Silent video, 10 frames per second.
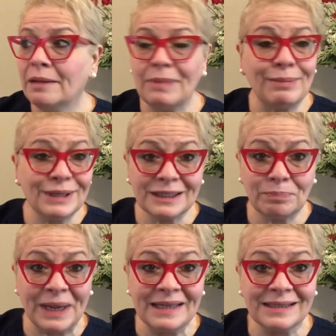maybe it's
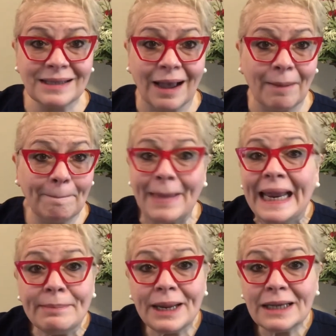pizza,
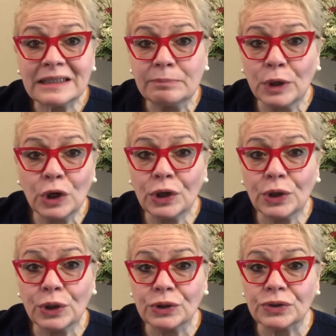maybe it's
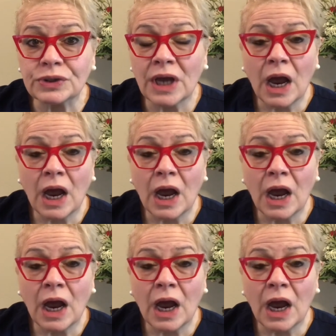burgers.